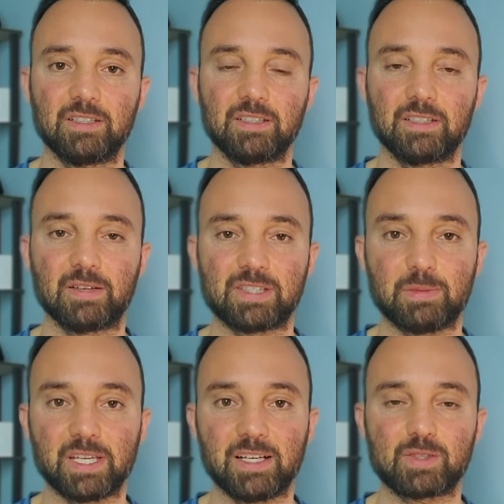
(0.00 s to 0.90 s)
Now, if
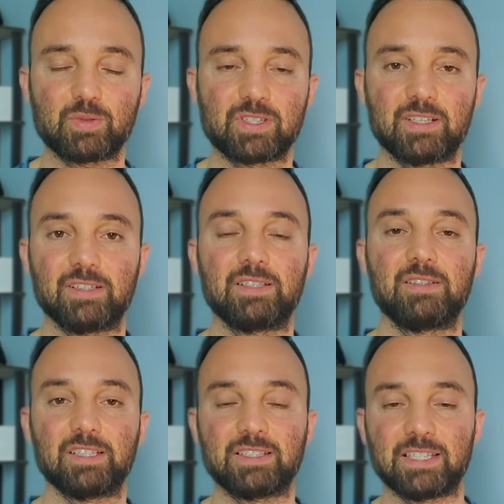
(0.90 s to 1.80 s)
somebody else was a,
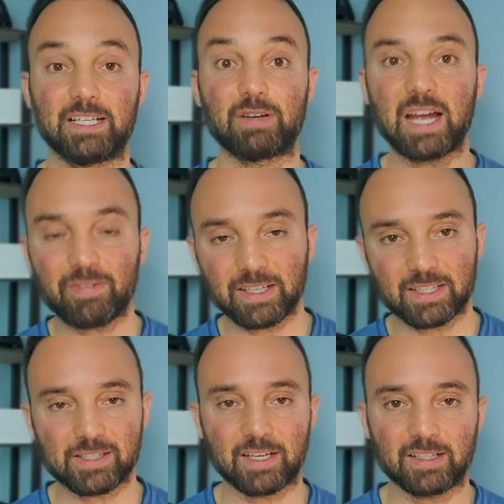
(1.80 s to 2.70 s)
say, graphic
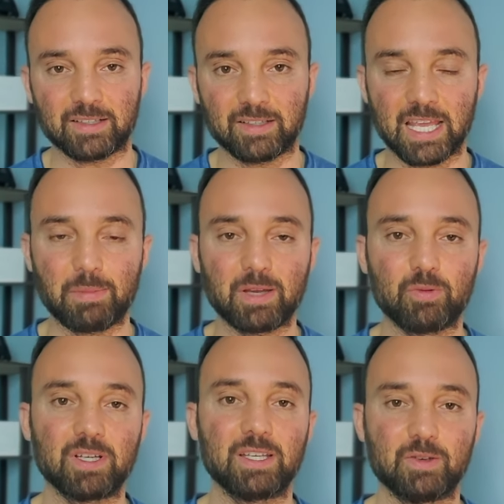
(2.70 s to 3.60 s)
designer, they might
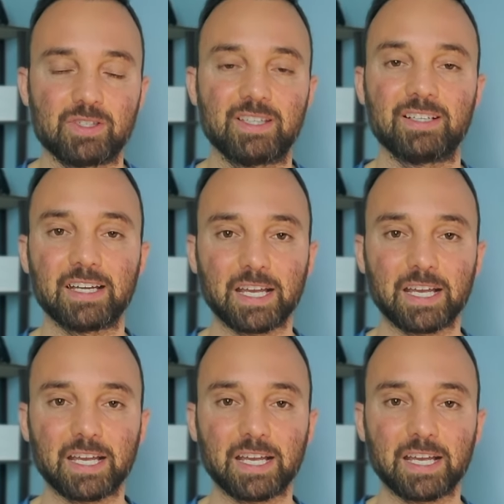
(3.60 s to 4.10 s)
want to use the